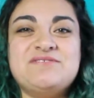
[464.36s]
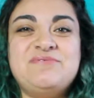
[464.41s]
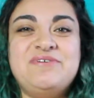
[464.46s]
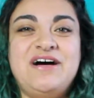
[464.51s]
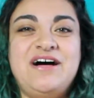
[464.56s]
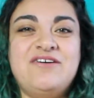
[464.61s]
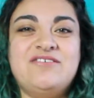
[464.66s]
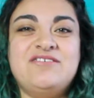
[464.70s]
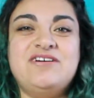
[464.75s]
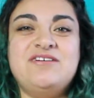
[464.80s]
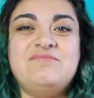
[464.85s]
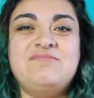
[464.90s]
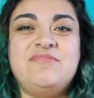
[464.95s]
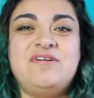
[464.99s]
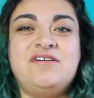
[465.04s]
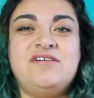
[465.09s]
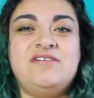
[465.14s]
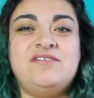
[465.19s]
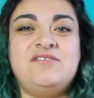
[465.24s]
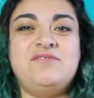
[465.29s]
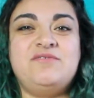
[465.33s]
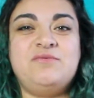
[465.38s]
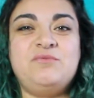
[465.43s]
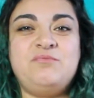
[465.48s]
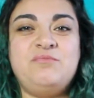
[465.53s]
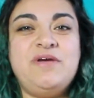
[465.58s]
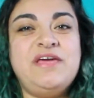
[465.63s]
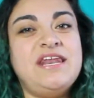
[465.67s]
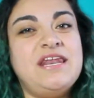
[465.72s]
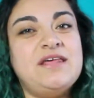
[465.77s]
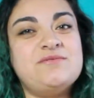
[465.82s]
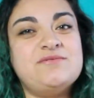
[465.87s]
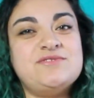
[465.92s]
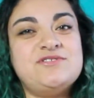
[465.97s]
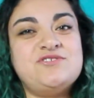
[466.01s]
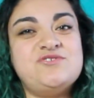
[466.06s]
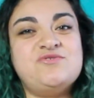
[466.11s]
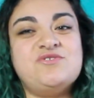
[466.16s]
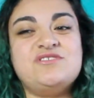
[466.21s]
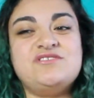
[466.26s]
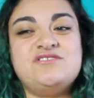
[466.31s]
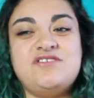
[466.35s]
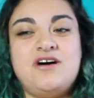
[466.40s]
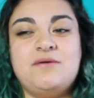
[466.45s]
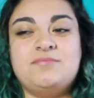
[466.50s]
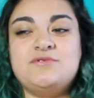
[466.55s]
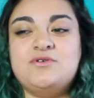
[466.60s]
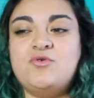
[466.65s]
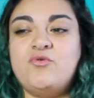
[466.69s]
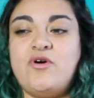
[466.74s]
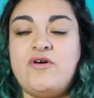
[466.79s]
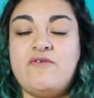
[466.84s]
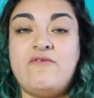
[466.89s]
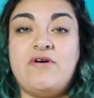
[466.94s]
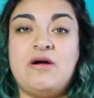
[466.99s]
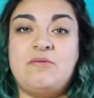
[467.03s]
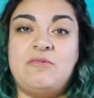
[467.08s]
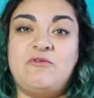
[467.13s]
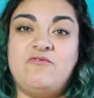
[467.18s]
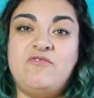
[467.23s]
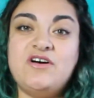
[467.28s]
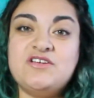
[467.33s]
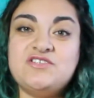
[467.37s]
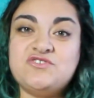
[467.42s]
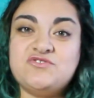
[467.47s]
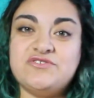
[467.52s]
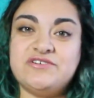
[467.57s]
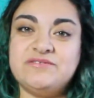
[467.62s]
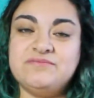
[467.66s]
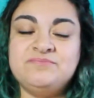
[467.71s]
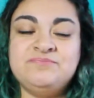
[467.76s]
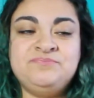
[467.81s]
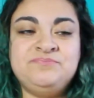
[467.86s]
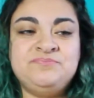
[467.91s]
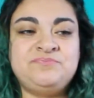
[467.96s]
outcome of being able to adopt whoever I'm fostering.